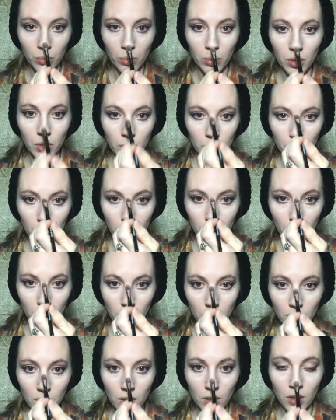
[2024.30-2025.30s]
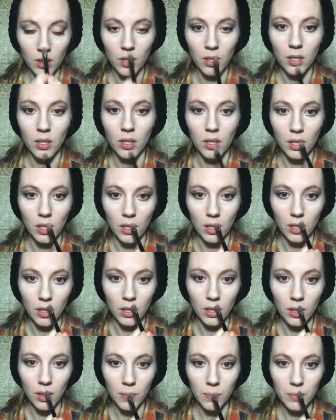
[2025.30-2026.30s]
Boop. And then a
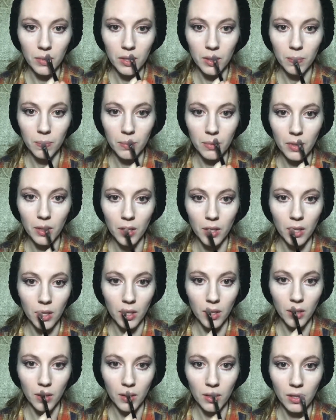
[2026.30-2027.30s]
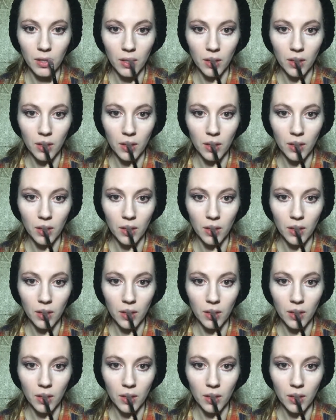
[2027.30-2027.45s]
cupid's bow.